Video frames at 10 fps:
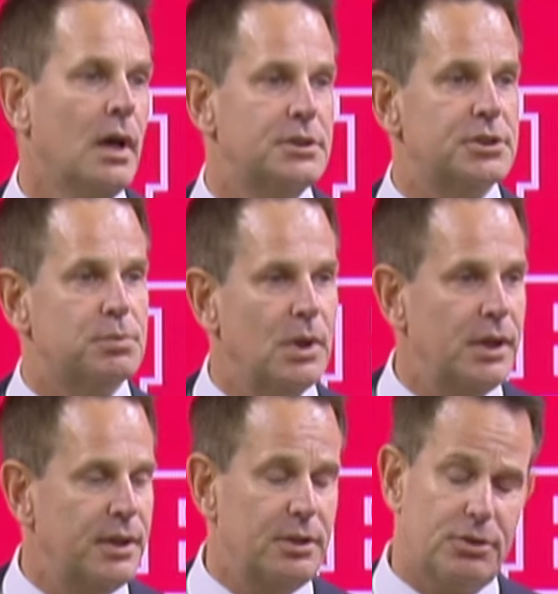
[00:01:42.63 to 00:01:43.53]
Just want
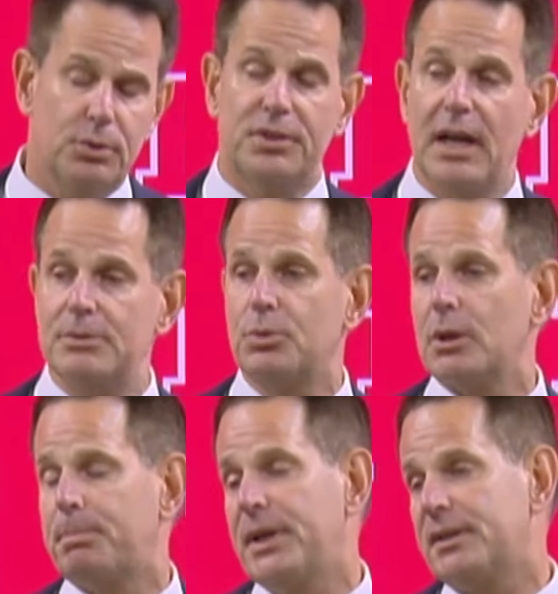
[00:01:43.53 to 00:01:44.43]
the two times we're
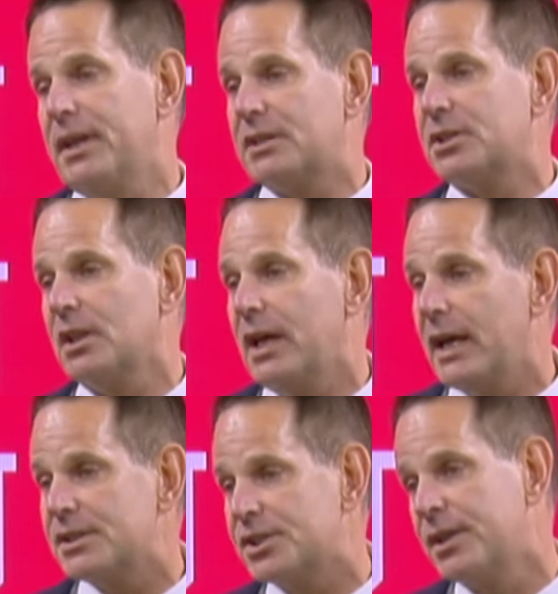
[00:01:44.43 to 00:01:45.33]
picked next to
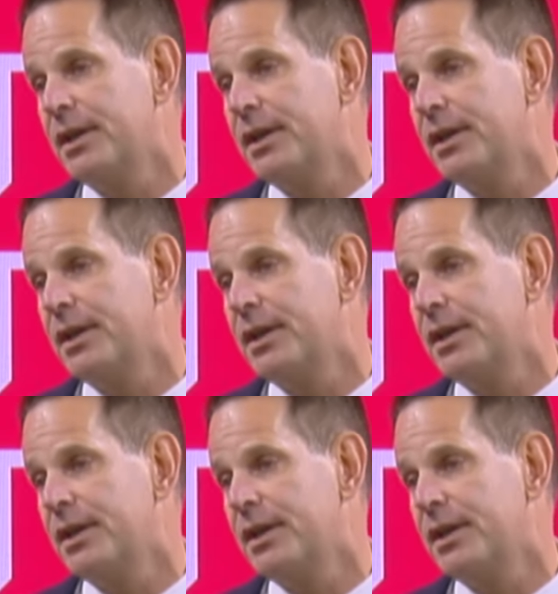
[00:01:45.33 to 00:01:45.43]
last,